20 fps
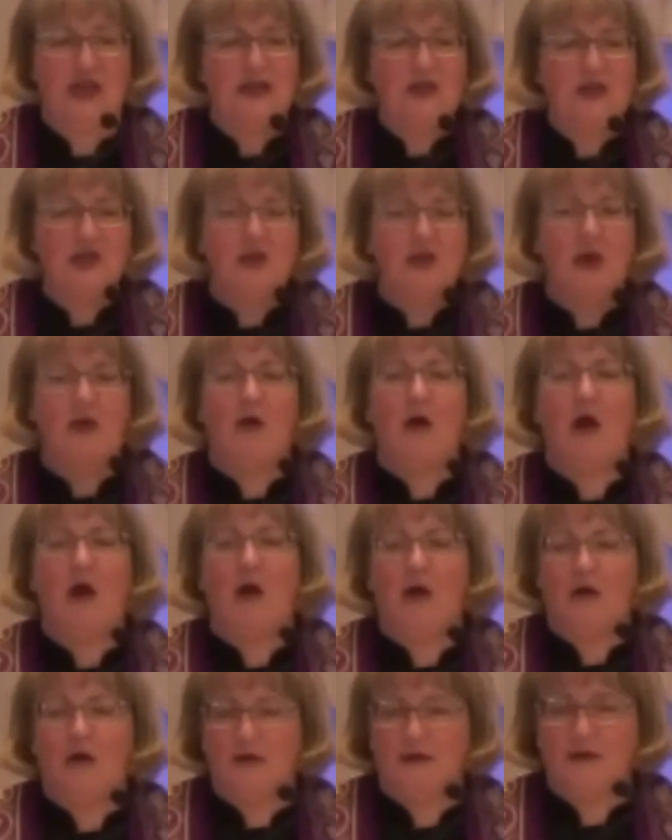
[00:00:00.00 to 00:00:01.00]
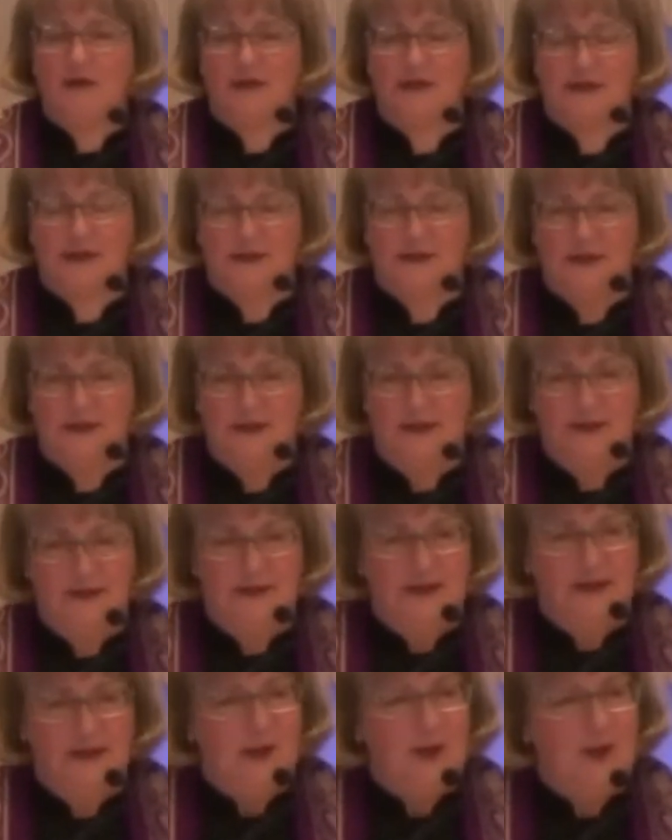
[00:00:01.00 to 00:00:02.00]
changing our hearts,
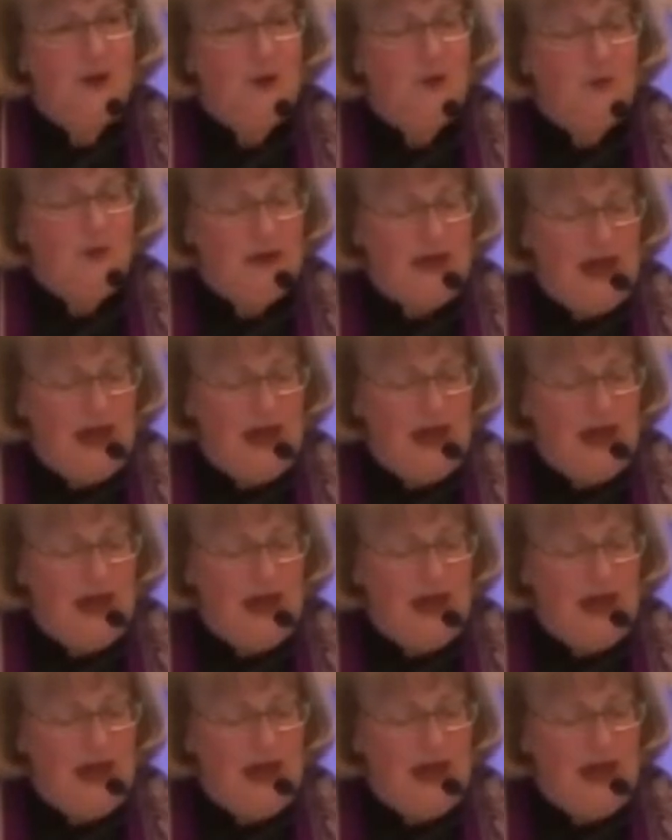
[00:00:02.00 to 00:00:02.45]
will